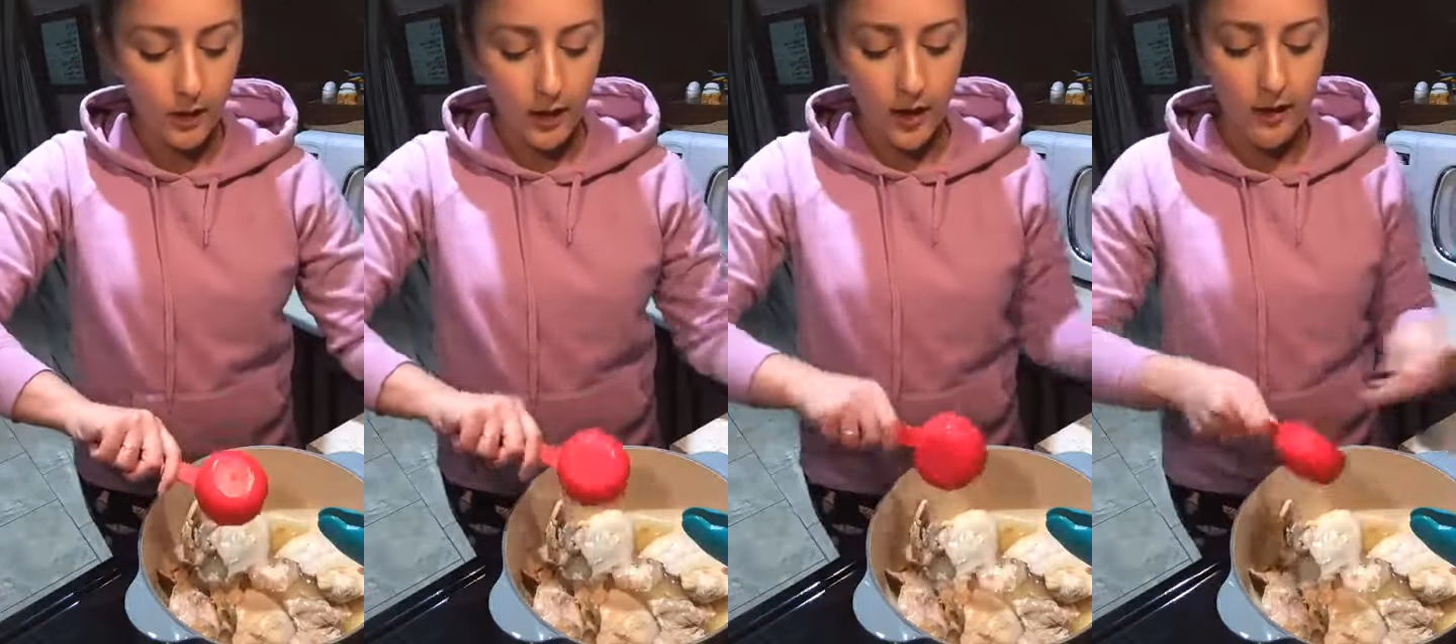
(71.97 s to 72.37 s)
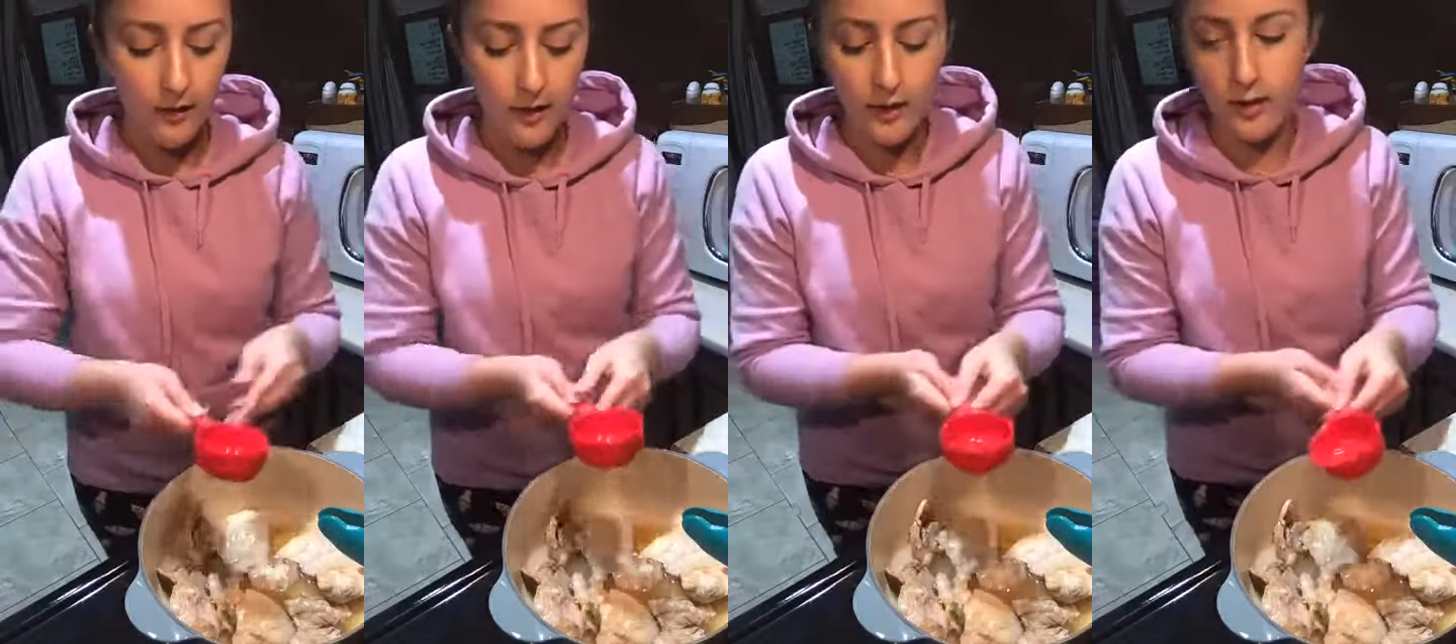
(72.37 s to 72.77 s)
And
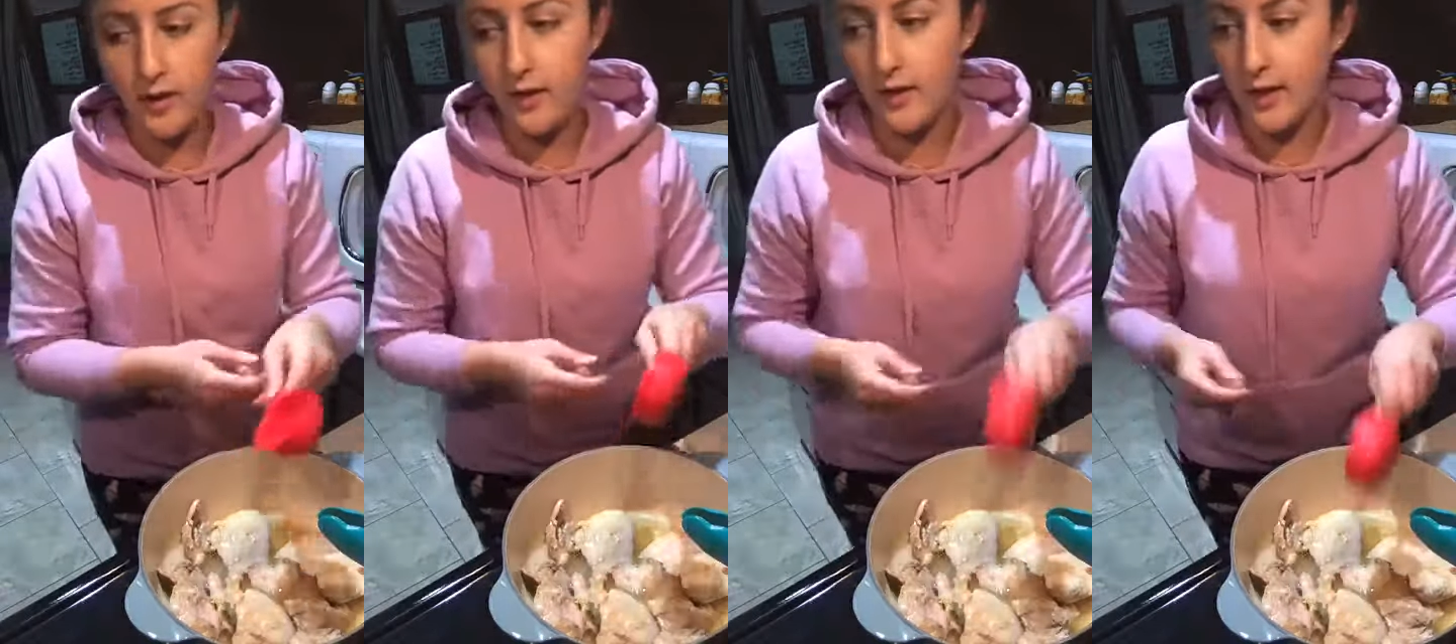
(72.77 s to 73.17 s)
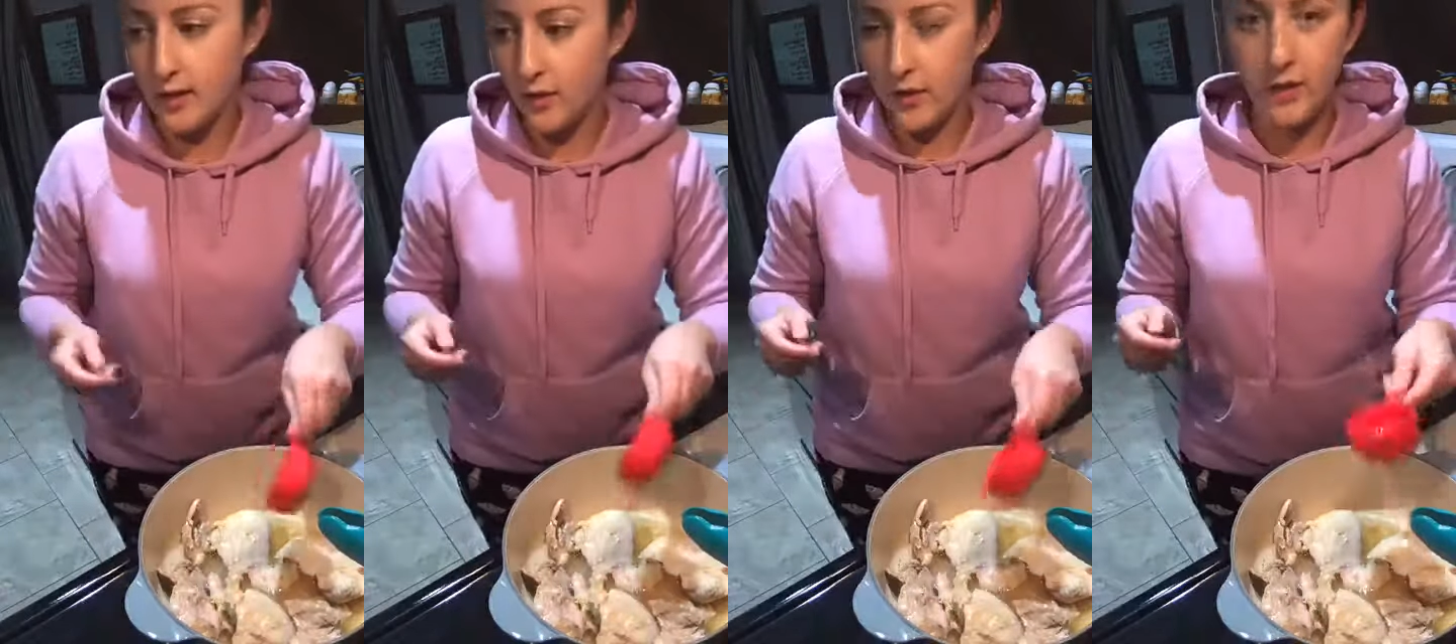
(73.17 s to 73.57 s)
then the next
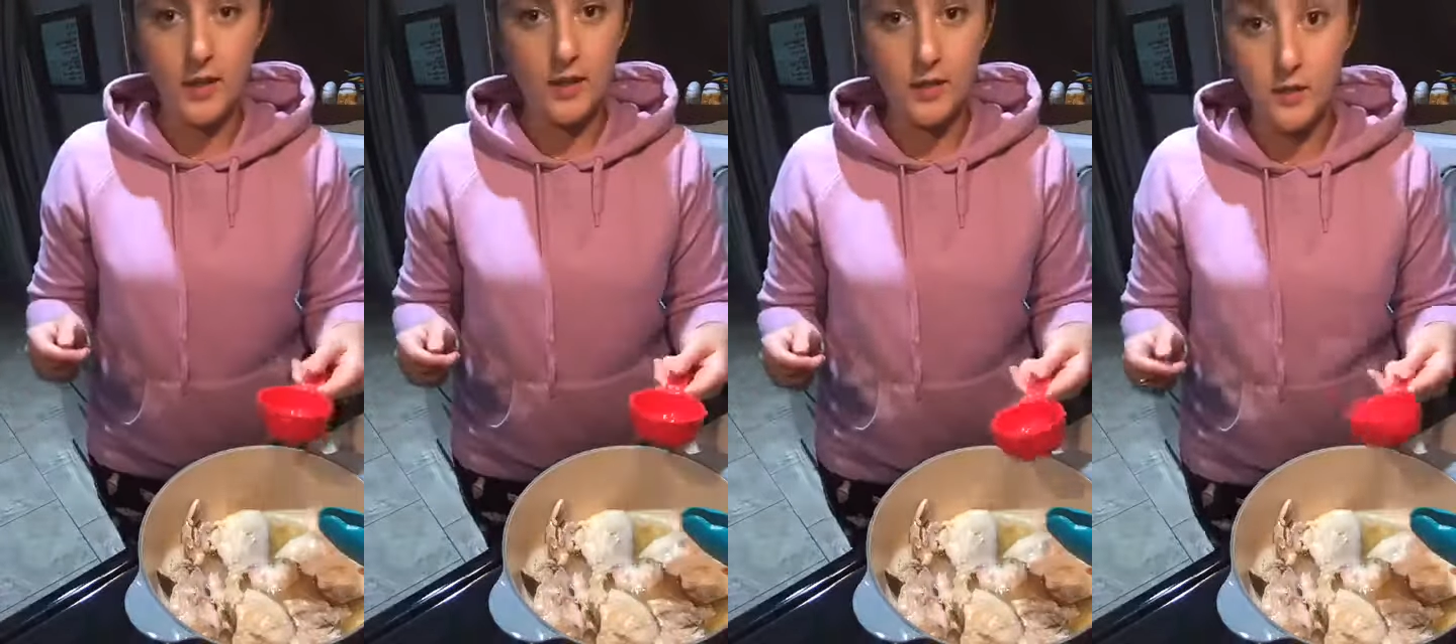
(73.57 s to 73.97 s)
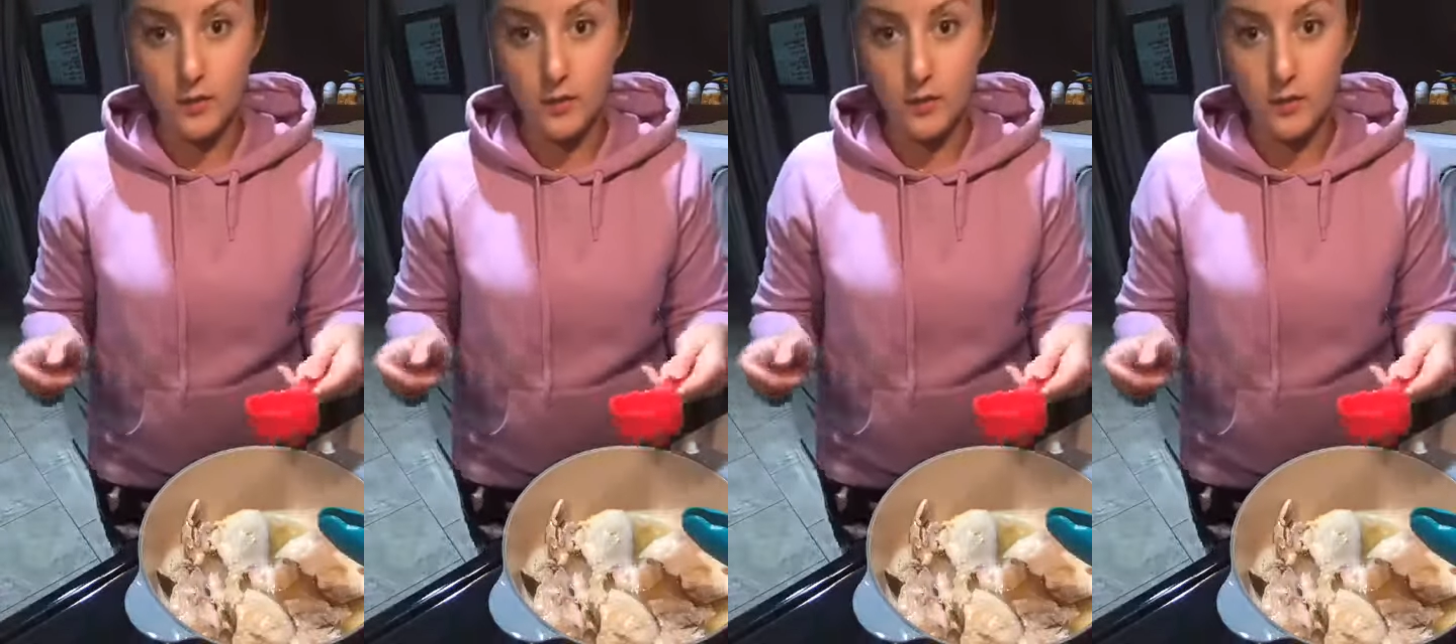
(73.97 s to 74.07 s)
ingredient is soy